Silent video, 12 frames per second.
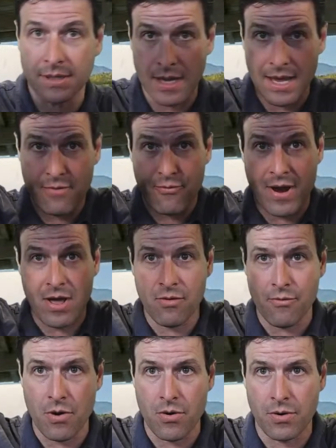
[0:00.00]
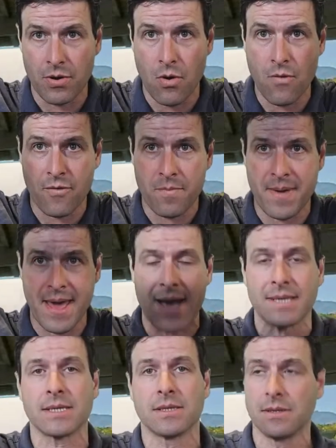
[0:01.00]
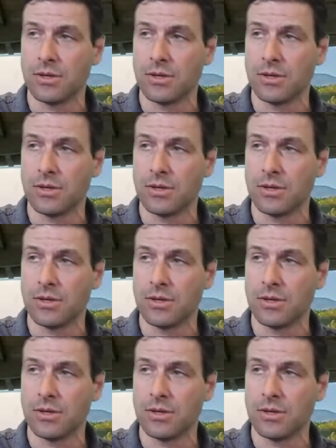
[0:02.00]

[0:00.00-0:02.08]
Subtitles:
a railroad overpass,